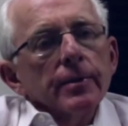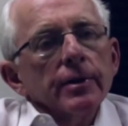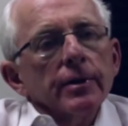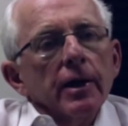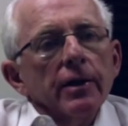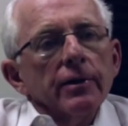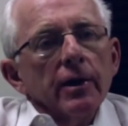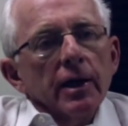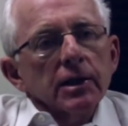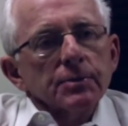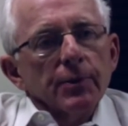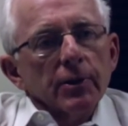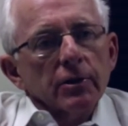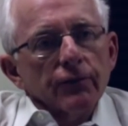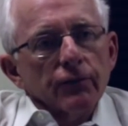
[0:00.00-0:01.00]
The other
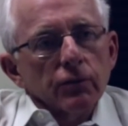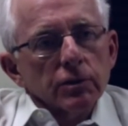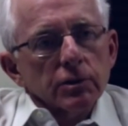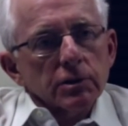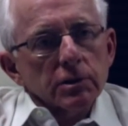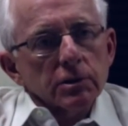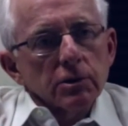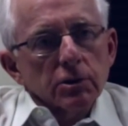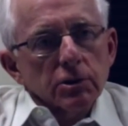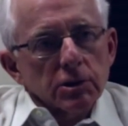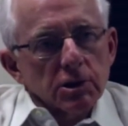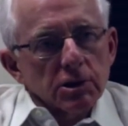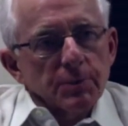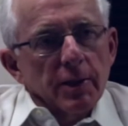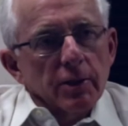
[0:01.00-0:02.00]
aspect, of course, is not just the
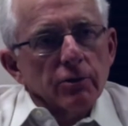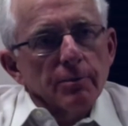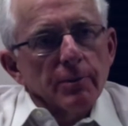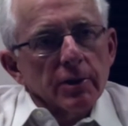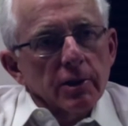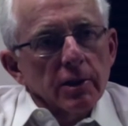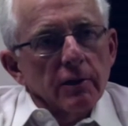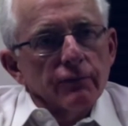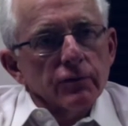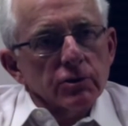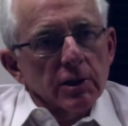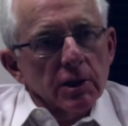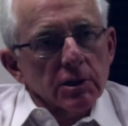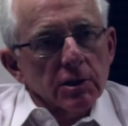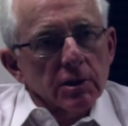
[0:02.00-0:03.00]
spectrum, but the
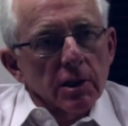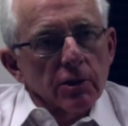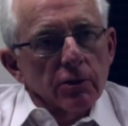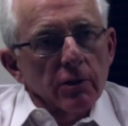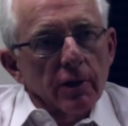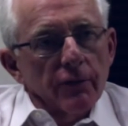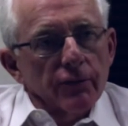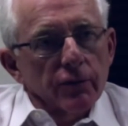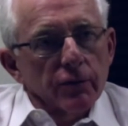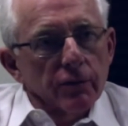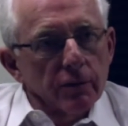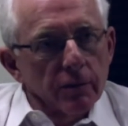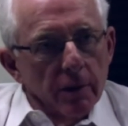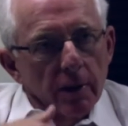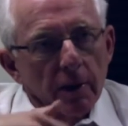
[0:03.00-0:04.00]
infrastructure that you have
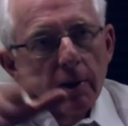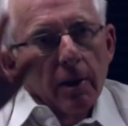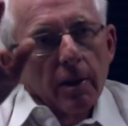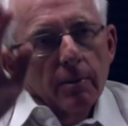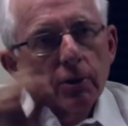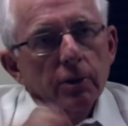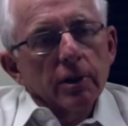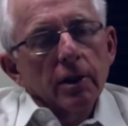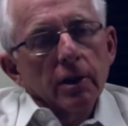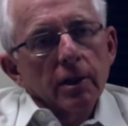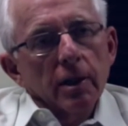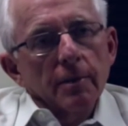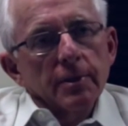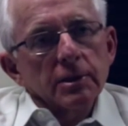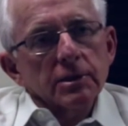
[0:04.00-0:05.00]
to put down.
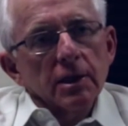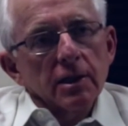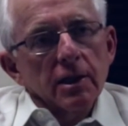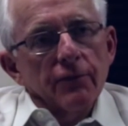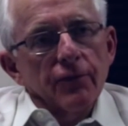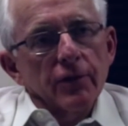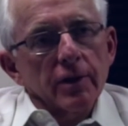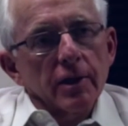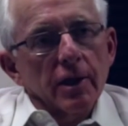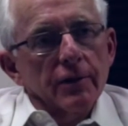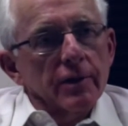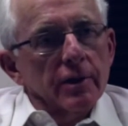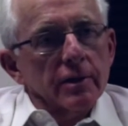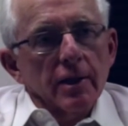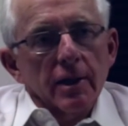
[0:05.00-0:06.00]
I mean, South Africa, I
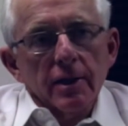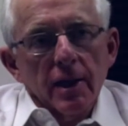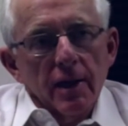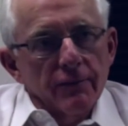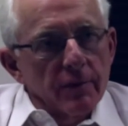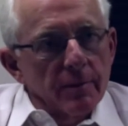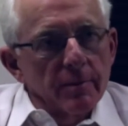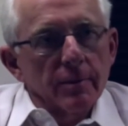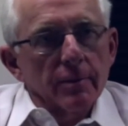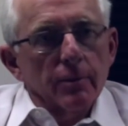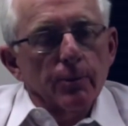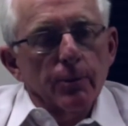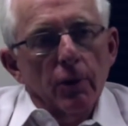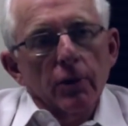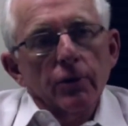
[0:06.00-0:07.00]
think they gave them...
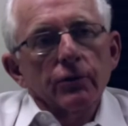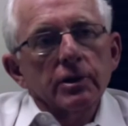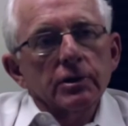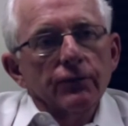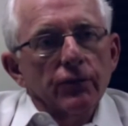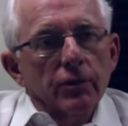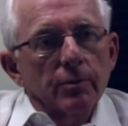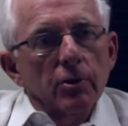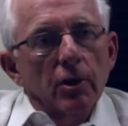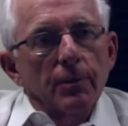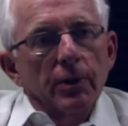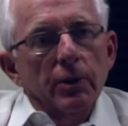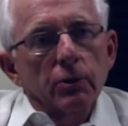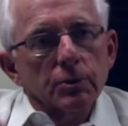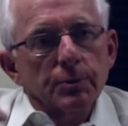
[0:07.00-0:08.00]
Part of the reason for the monopoly
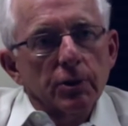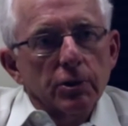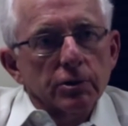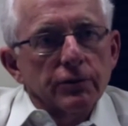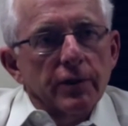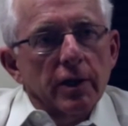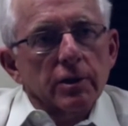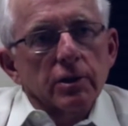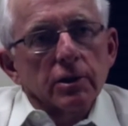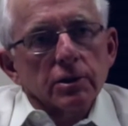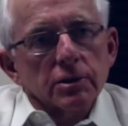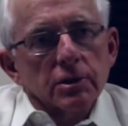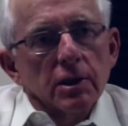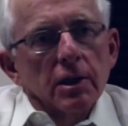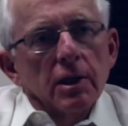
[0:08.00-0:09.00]
was because of that cost.
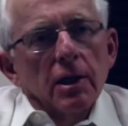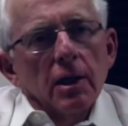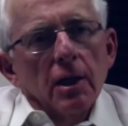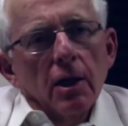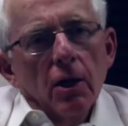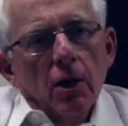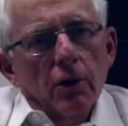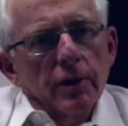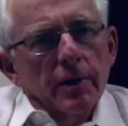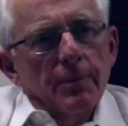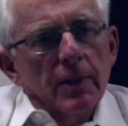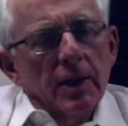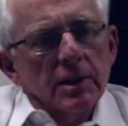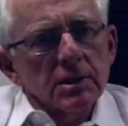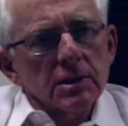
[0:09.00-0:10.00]
Are there
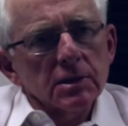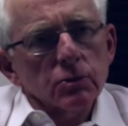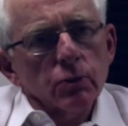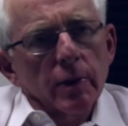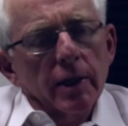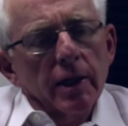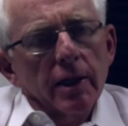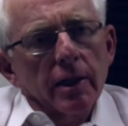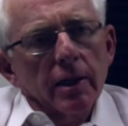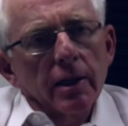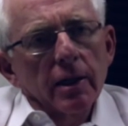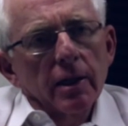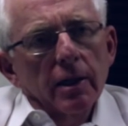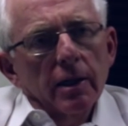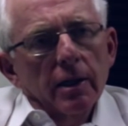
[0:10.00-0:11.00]
places where
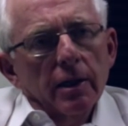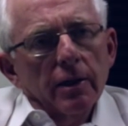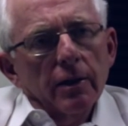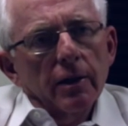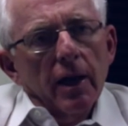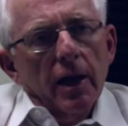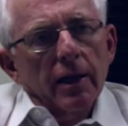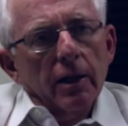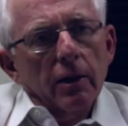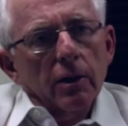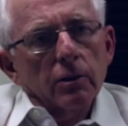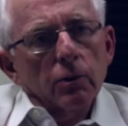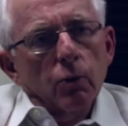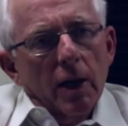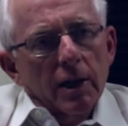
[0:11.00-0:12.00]

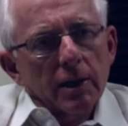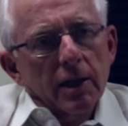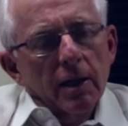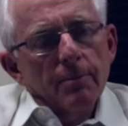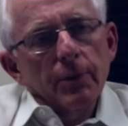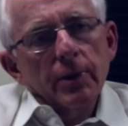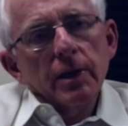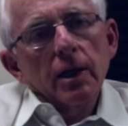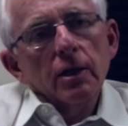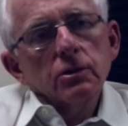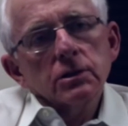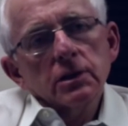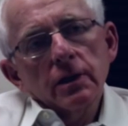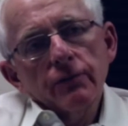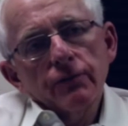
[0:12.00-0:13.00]
one company owns
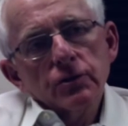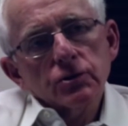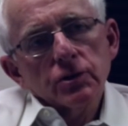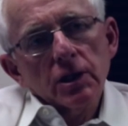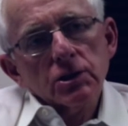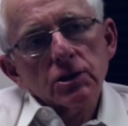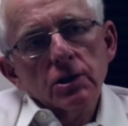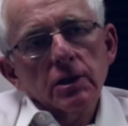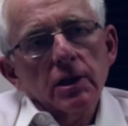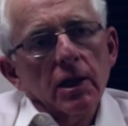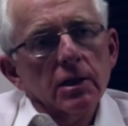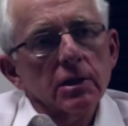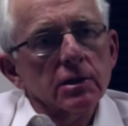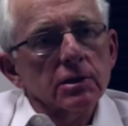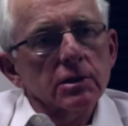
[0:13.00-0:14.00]
the infrastructure and the
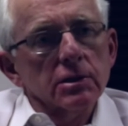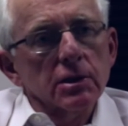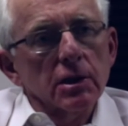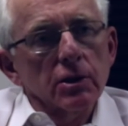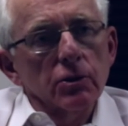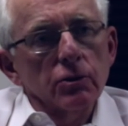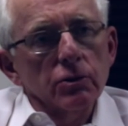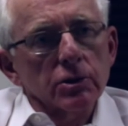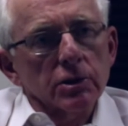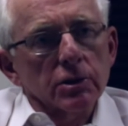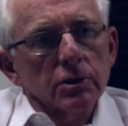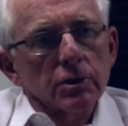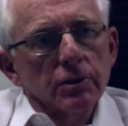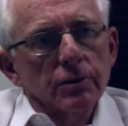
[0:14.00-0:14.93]
others use it?